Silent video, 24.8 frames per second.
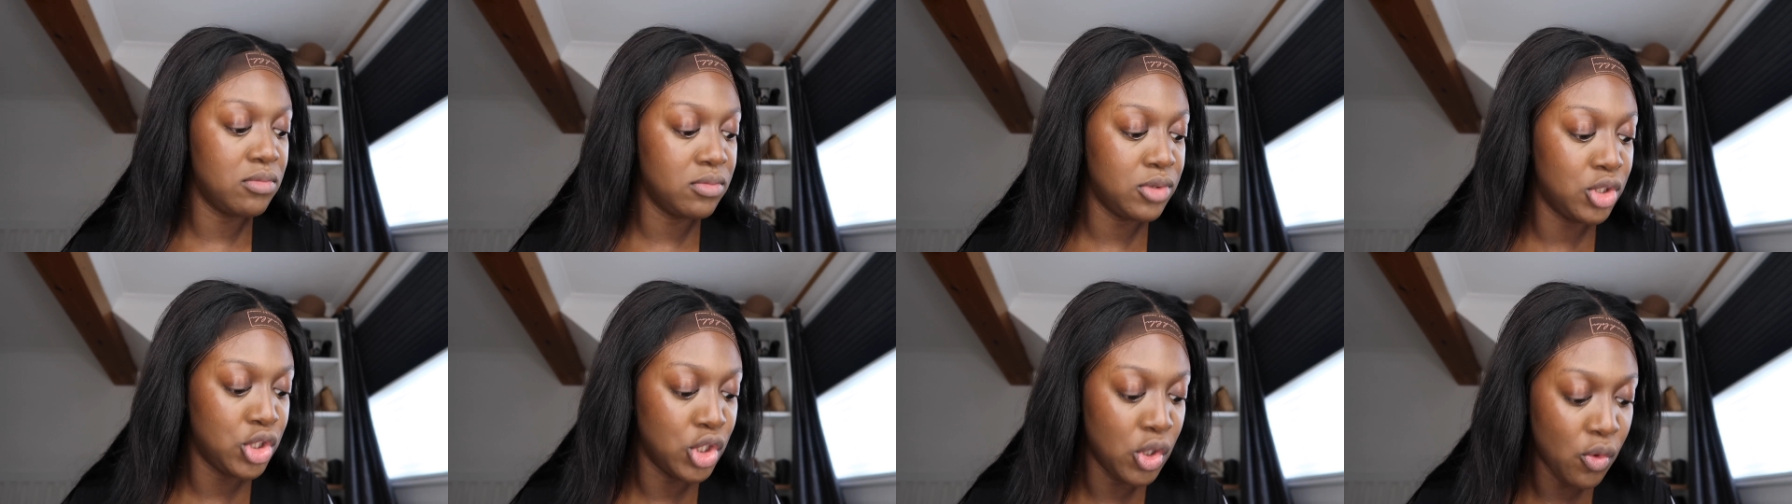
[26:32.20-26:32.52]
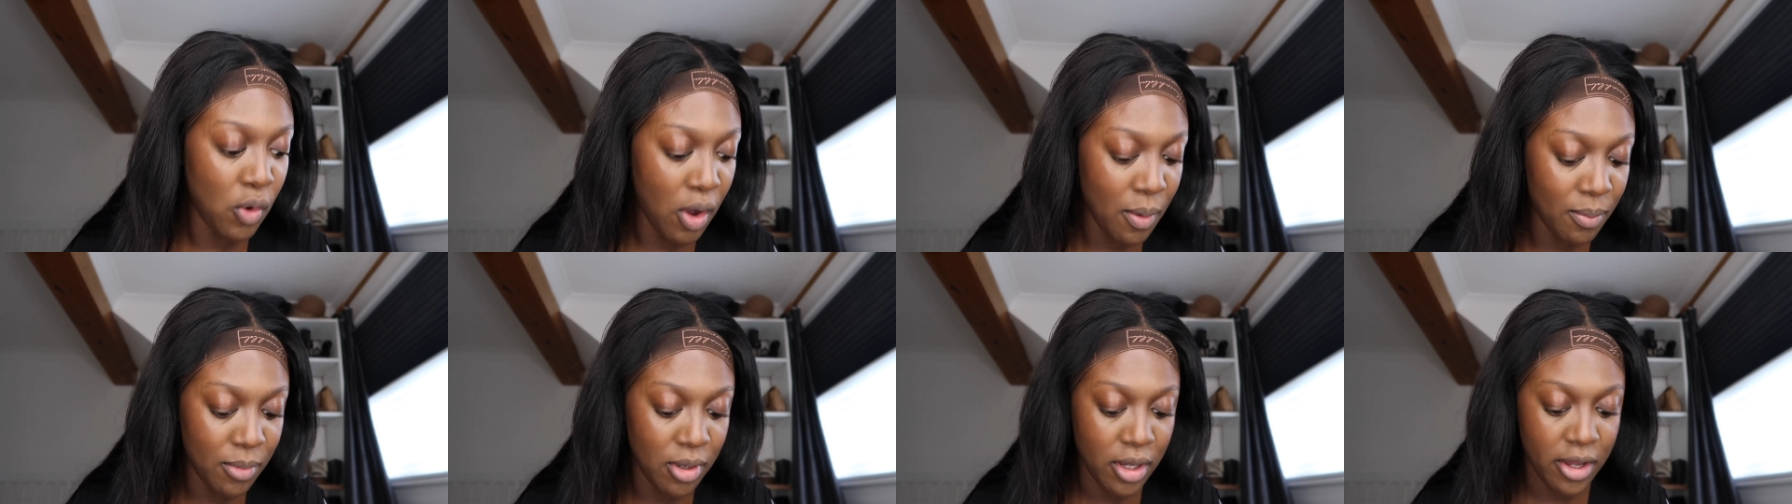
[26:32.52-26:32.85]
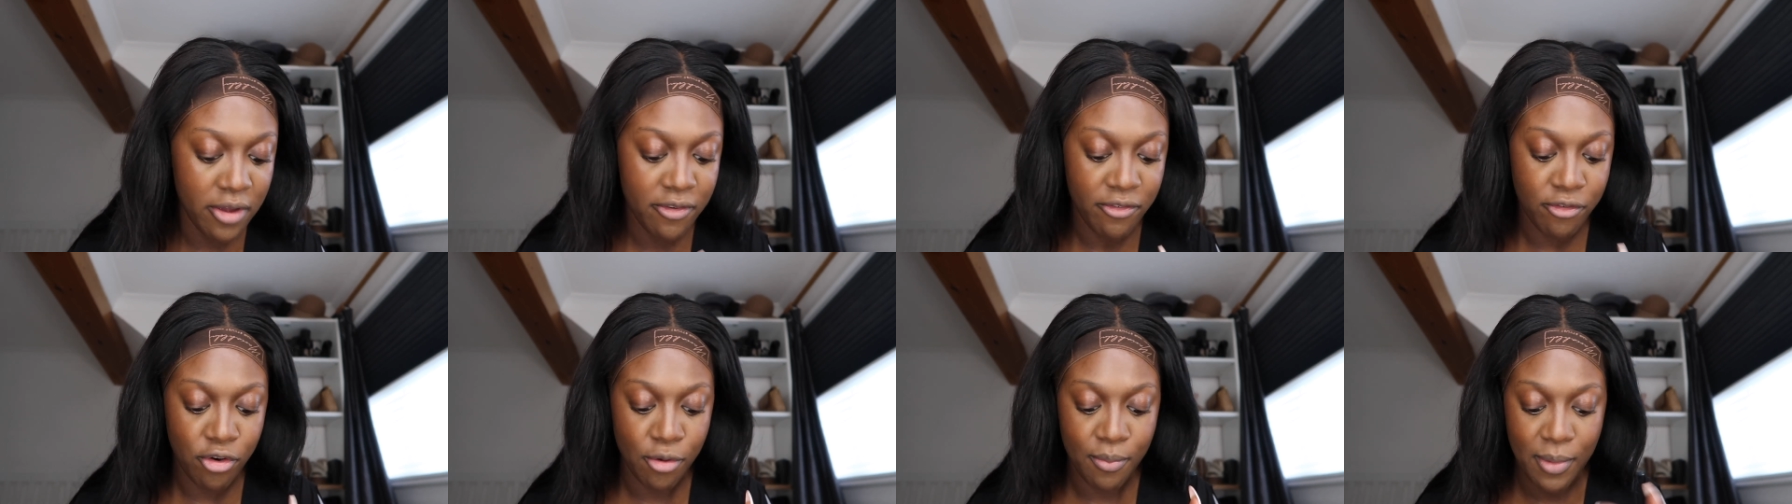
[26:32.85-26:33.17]
Do you know what I'm
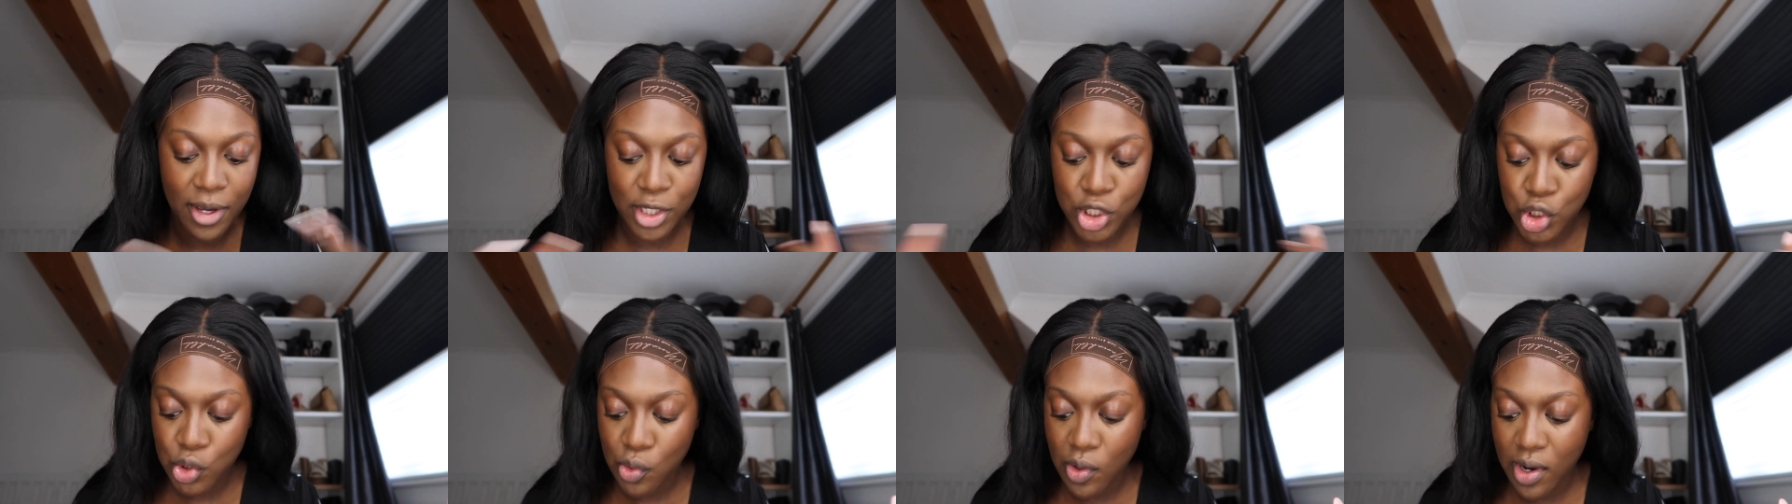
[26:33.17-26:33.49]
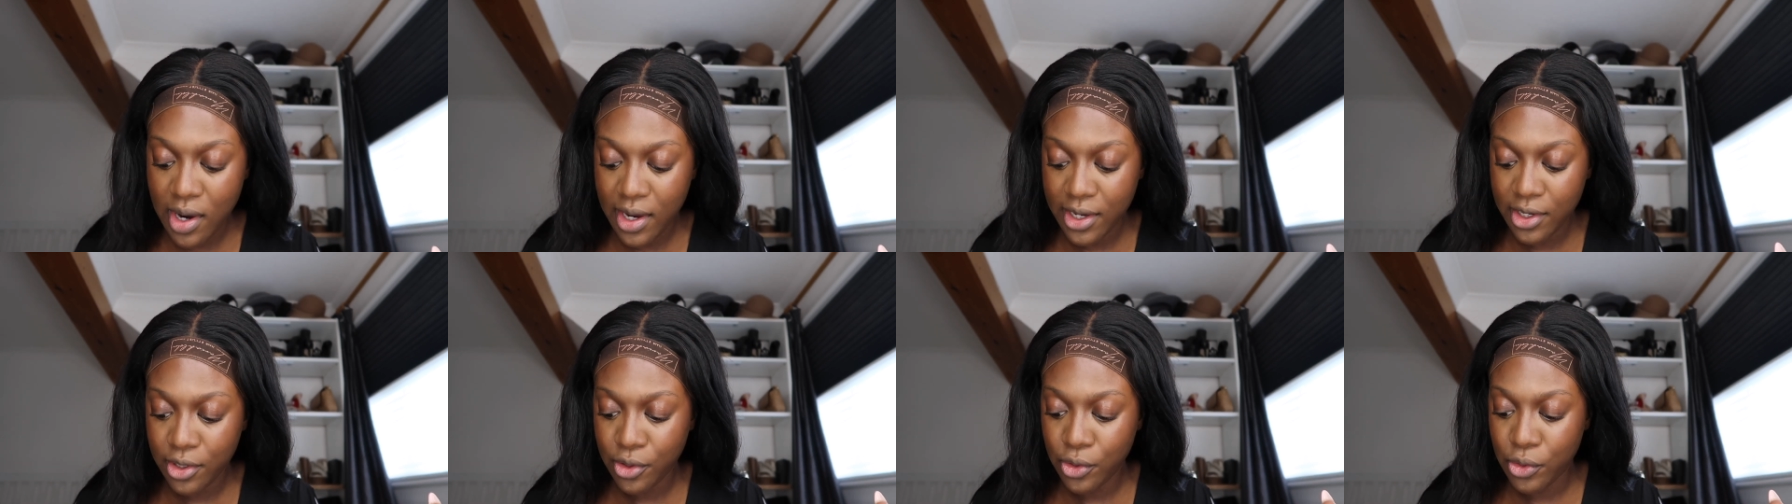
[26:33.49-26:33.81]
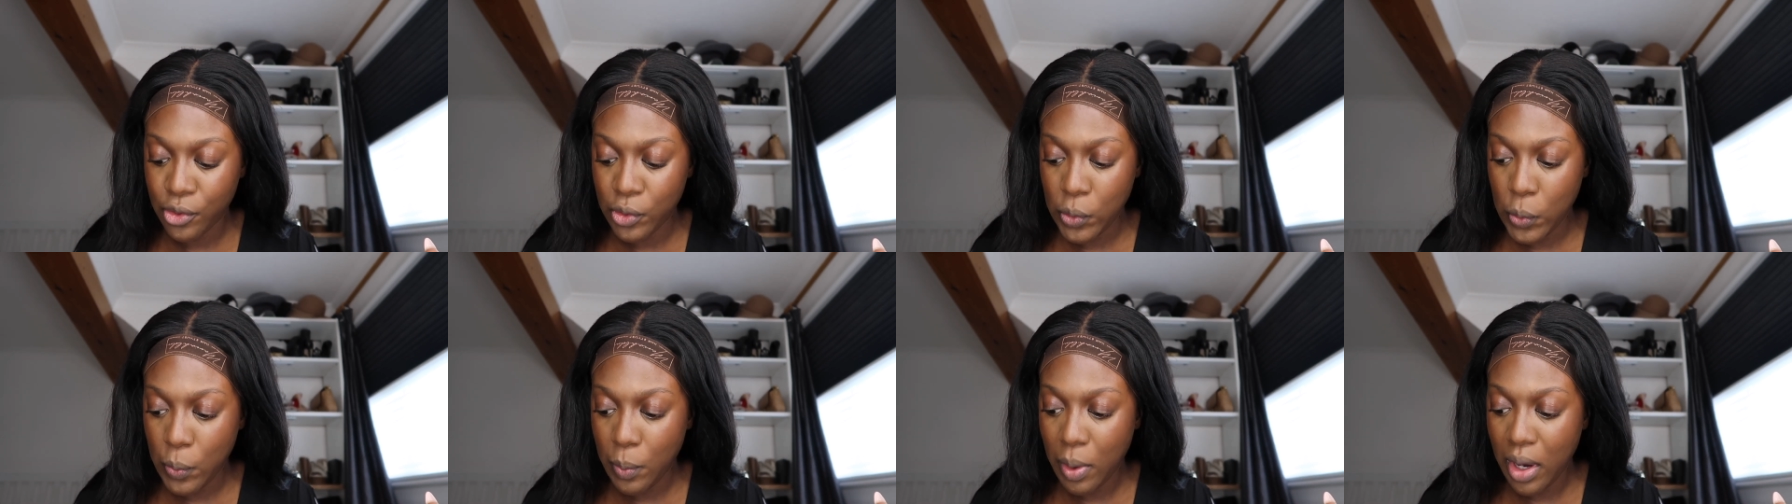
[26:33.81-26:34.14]
looking for? My
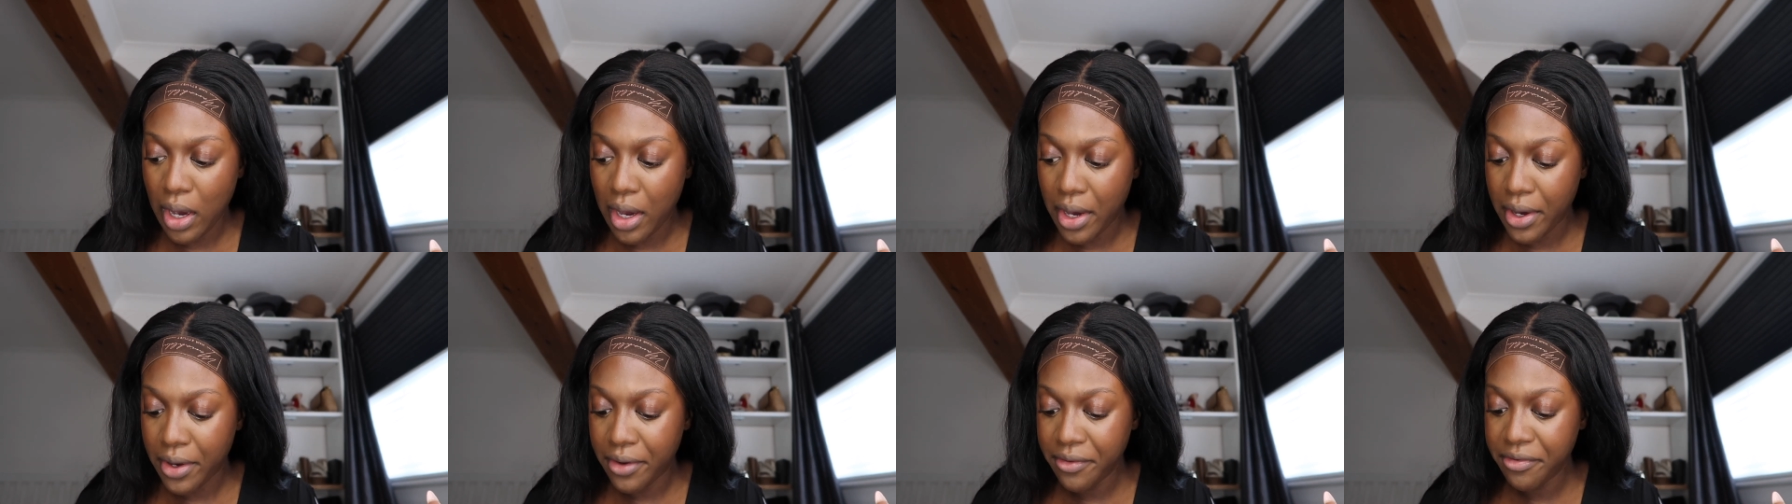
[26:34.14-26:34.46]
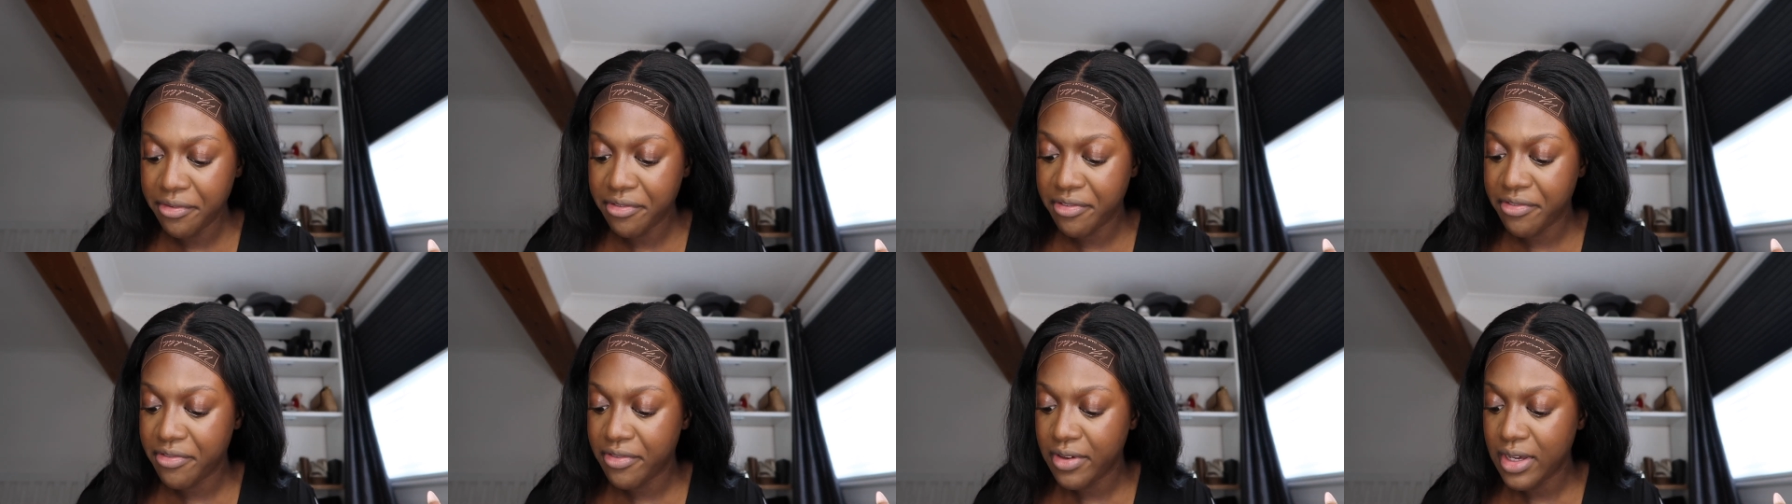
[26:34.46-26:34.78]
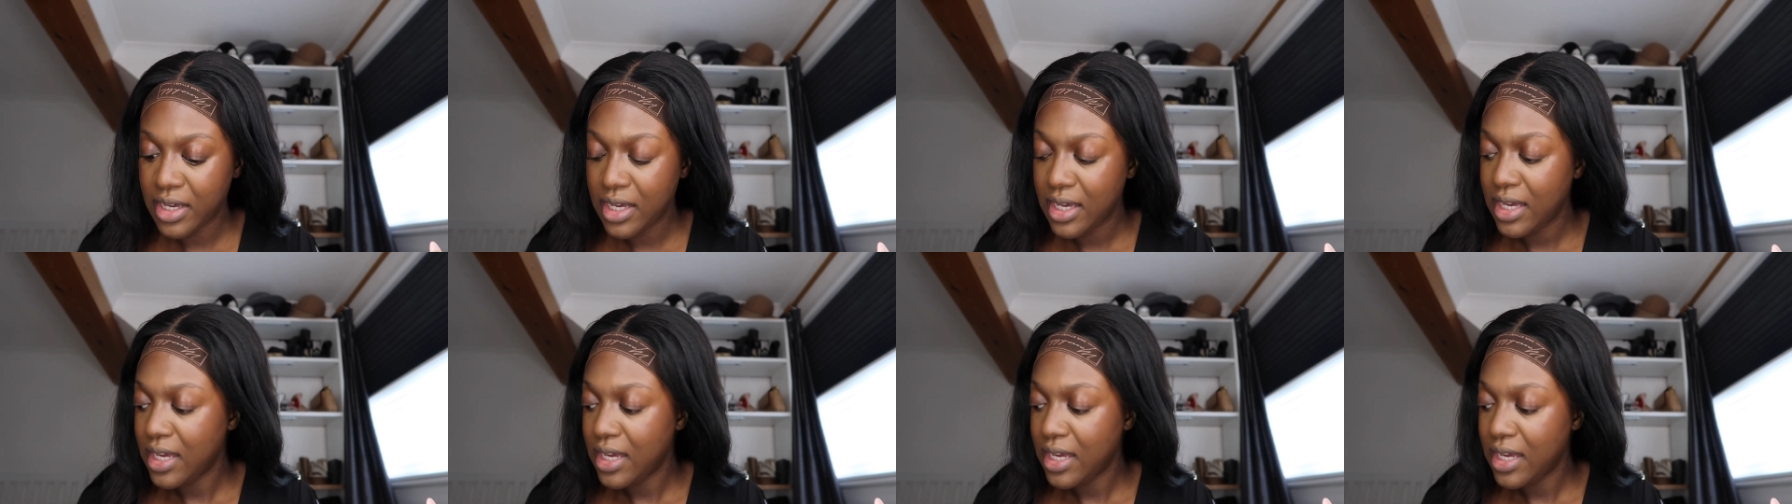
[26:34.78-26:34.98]
triangle path.